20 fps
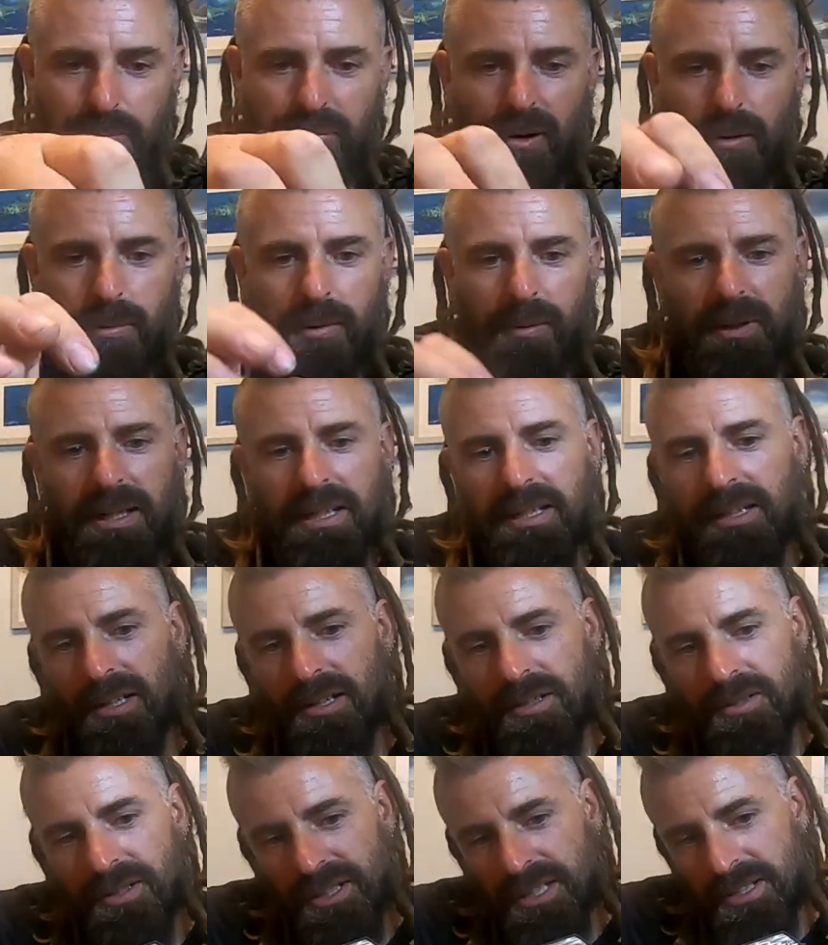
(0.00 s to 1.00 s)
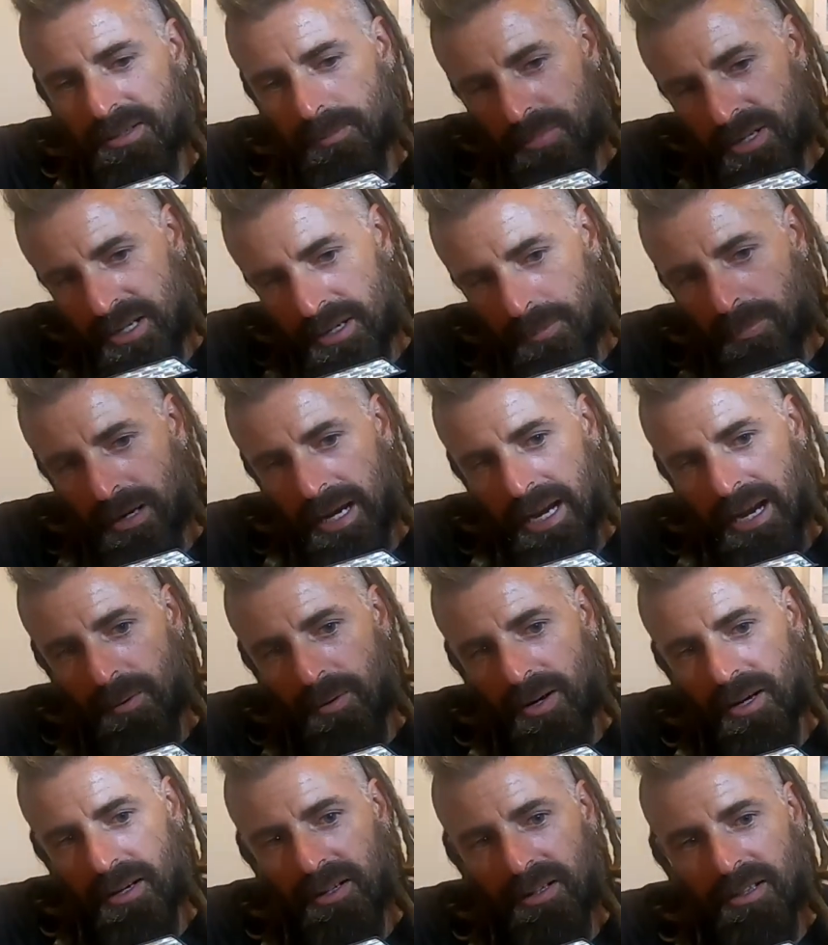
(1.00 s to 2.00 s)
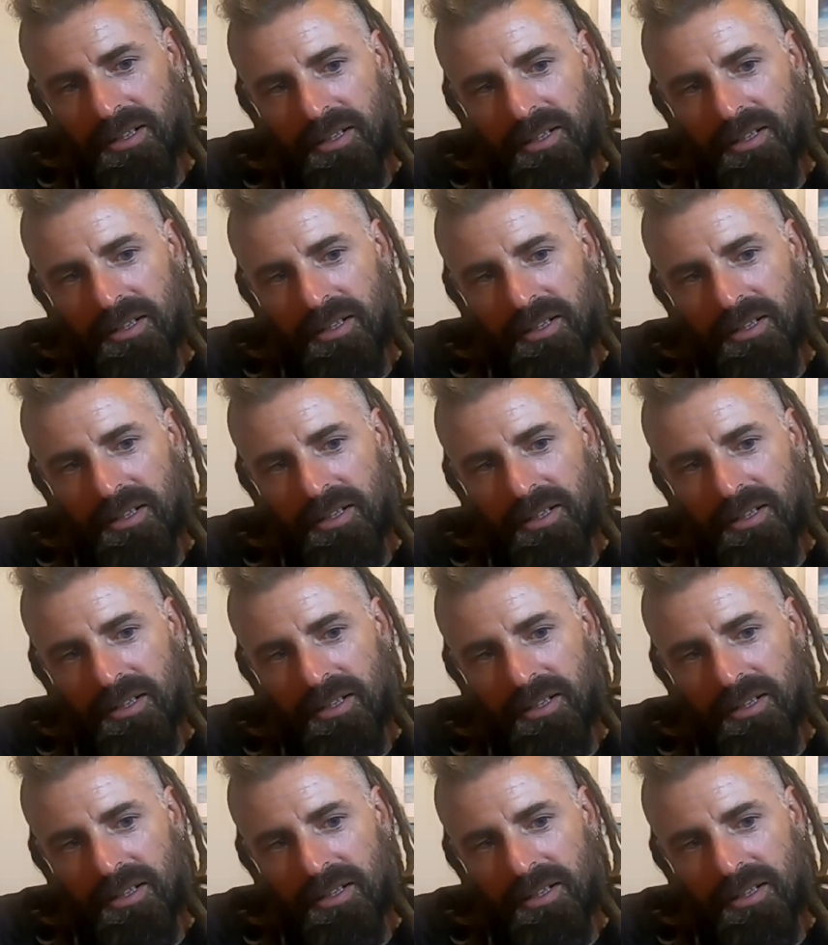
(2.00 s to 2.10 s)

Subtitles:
probably losing a bit of power